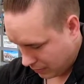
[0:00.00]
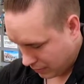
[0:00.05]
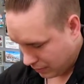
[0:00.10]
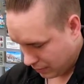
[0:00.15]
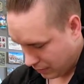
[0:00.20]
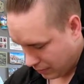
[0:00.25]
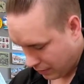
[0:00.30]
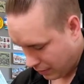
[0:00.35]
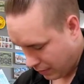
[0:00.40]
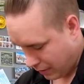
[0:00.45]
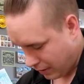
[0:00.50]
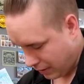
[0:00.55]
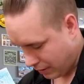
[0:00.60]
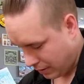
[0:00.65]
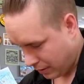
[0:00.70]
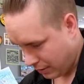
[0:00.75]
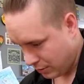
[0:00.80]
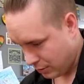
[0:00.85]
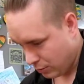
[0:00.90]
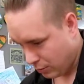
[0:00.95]
Alright,
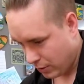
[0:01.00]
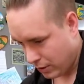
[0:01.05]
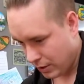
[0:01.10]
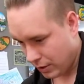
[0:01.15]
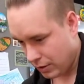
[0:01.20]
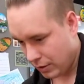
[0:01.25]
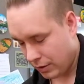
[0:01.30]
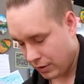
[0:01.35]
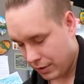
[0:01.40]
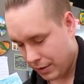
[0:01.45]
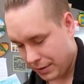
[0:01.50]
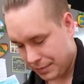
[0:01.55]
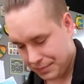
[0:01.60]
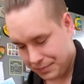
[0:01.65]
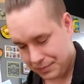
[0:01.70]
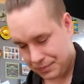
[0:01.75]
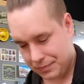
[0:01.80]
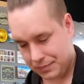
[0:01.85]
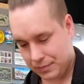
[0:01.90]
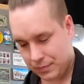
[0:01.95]
there's 130.
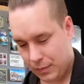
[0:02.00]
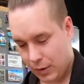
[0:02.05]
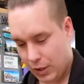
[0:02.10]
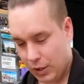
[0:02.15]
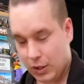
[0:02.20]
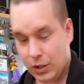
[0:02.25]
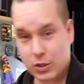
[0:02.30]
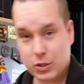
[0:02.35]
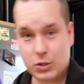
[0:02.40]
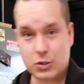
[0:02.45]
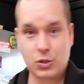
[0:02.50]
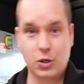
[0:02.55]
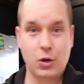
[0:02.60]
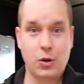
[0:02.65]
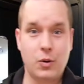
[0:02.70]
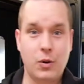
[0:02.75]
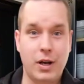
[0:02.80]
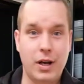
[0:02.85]
So